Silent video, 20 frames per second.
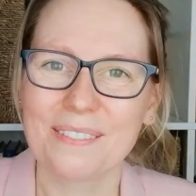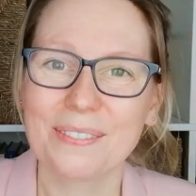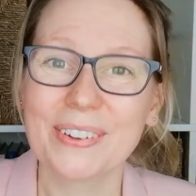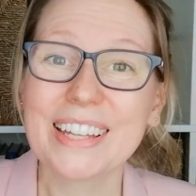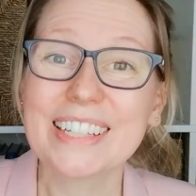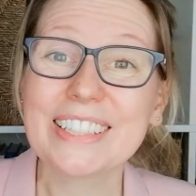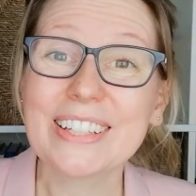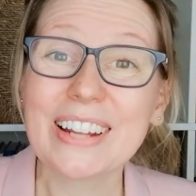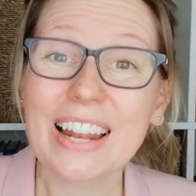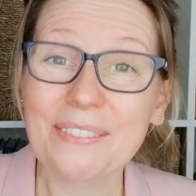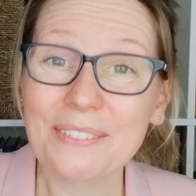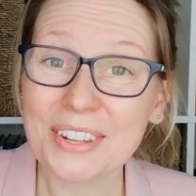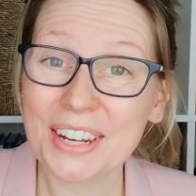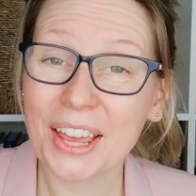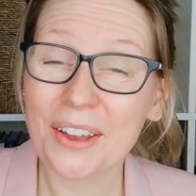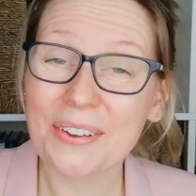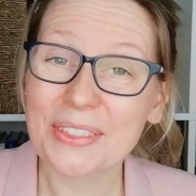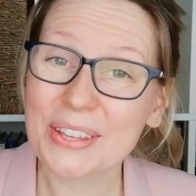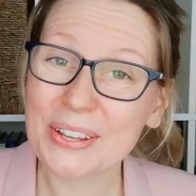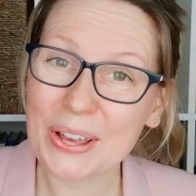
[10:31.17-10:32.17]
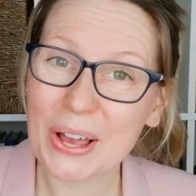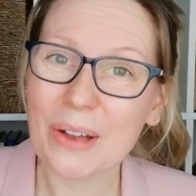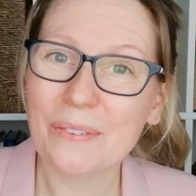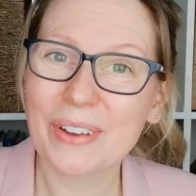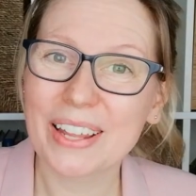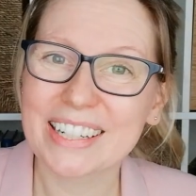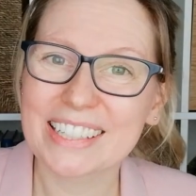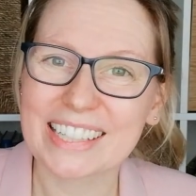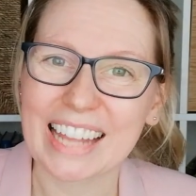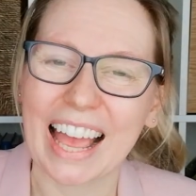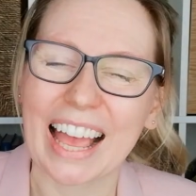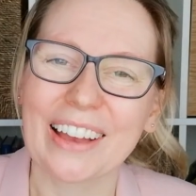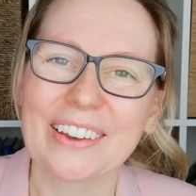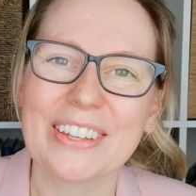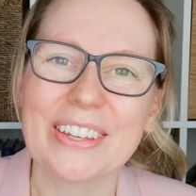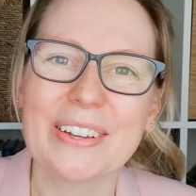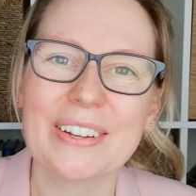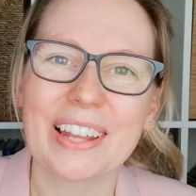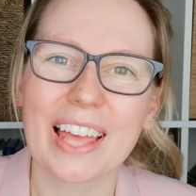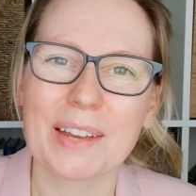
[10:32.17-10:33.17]
But do let me know in the comments how
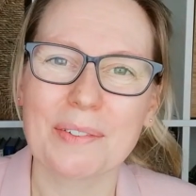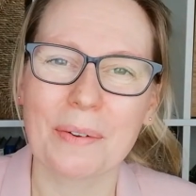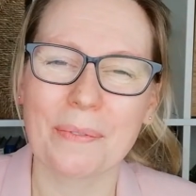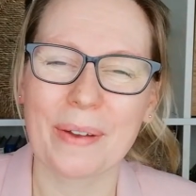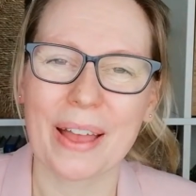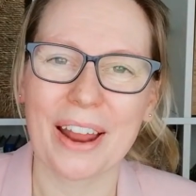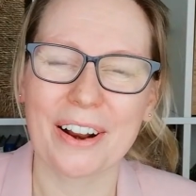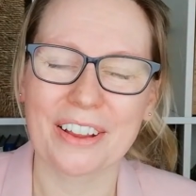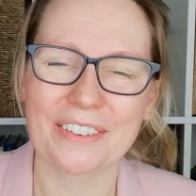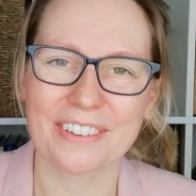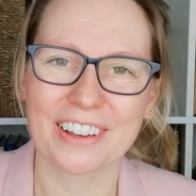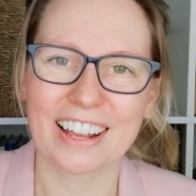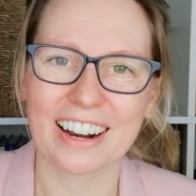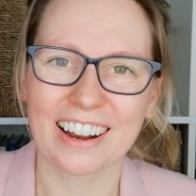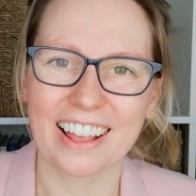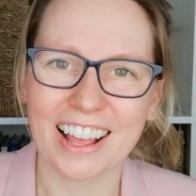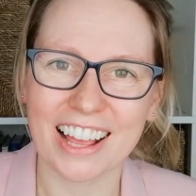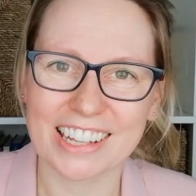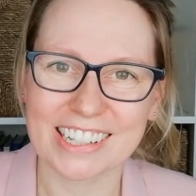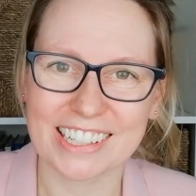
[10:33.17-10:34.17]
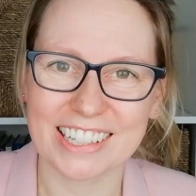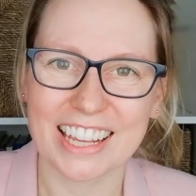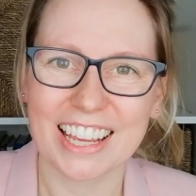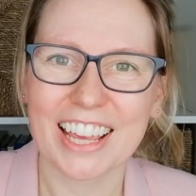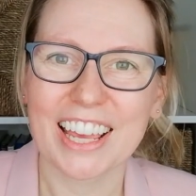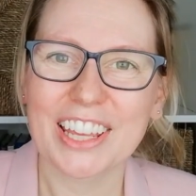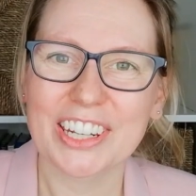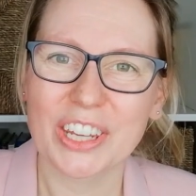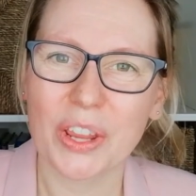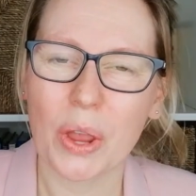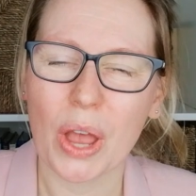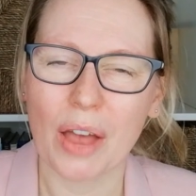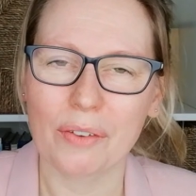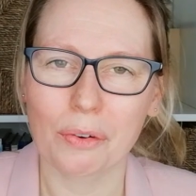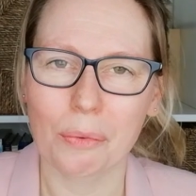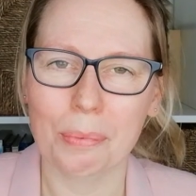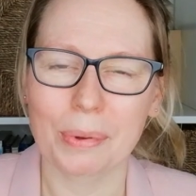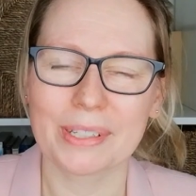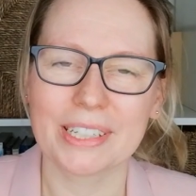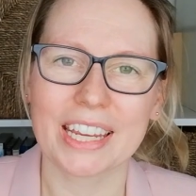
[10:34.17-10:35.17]
you like preparing for class. Do you
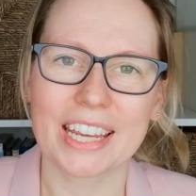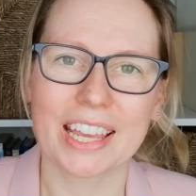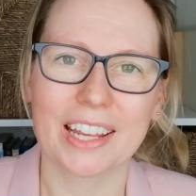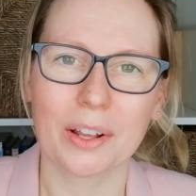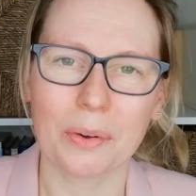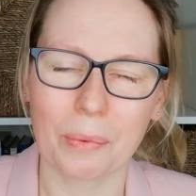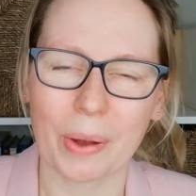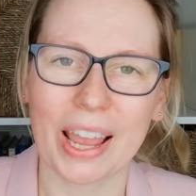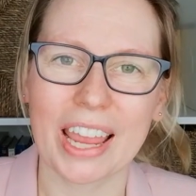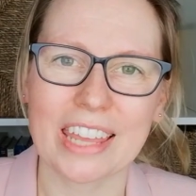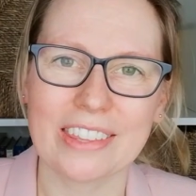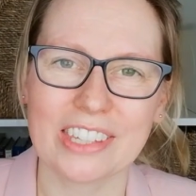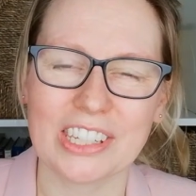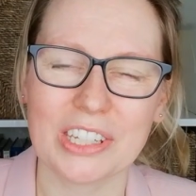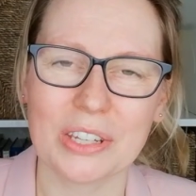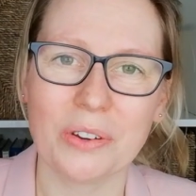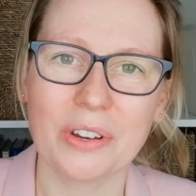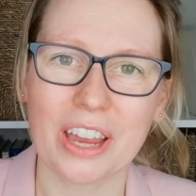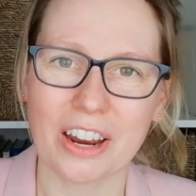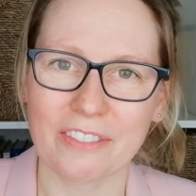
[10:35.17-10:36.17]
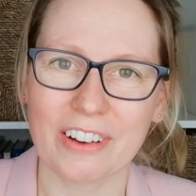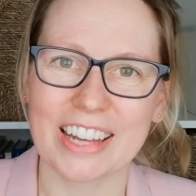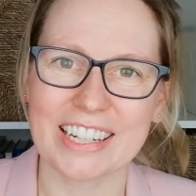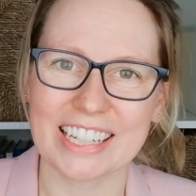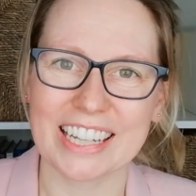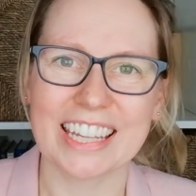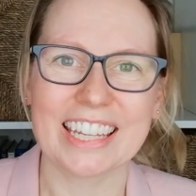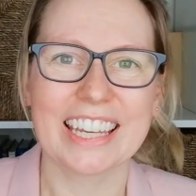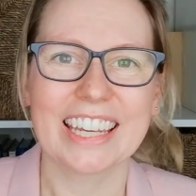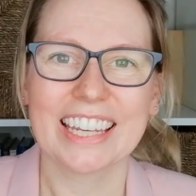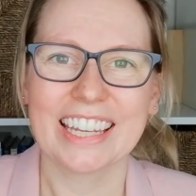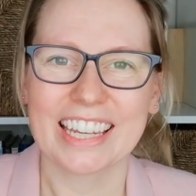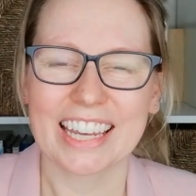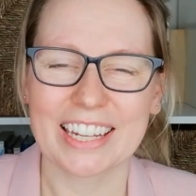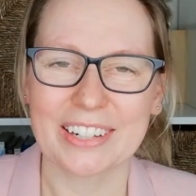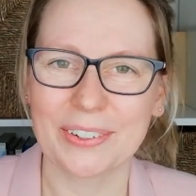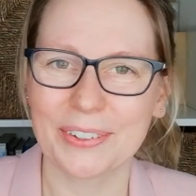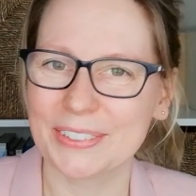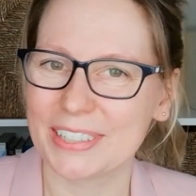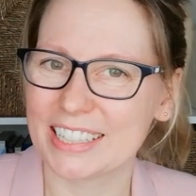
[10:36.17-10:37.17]
have a particular way that you get ready
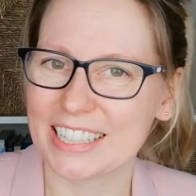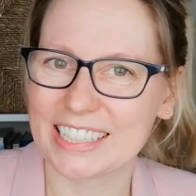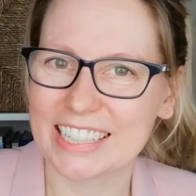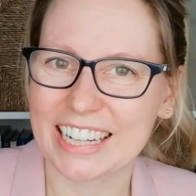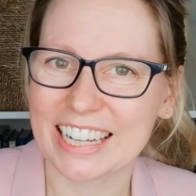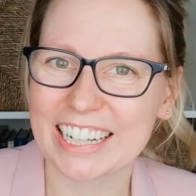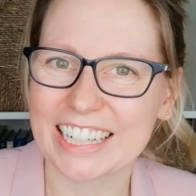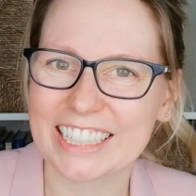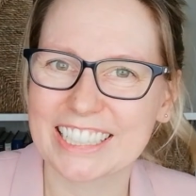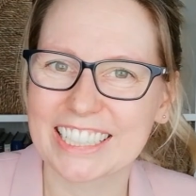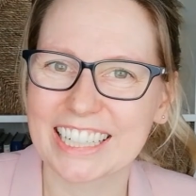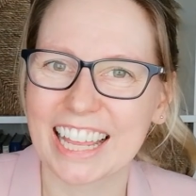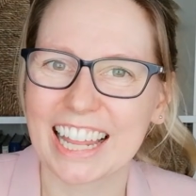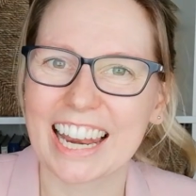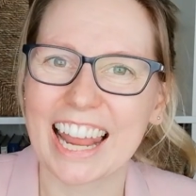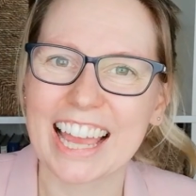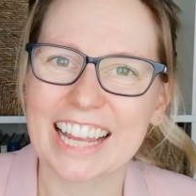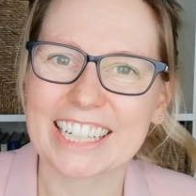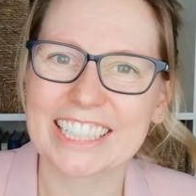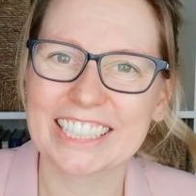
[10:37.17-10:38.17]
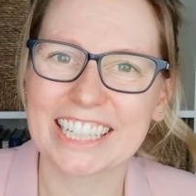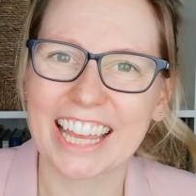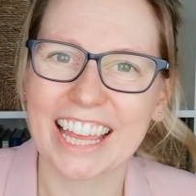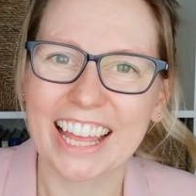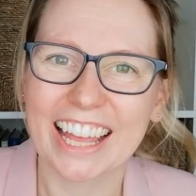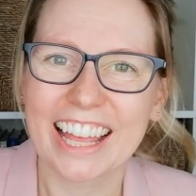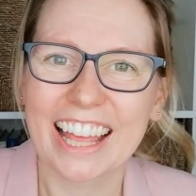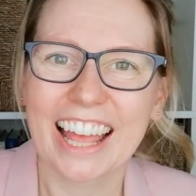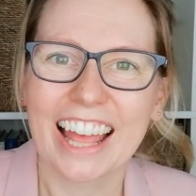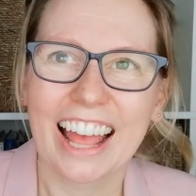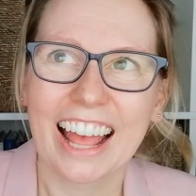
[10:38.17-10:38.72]
in order to teach a lecture?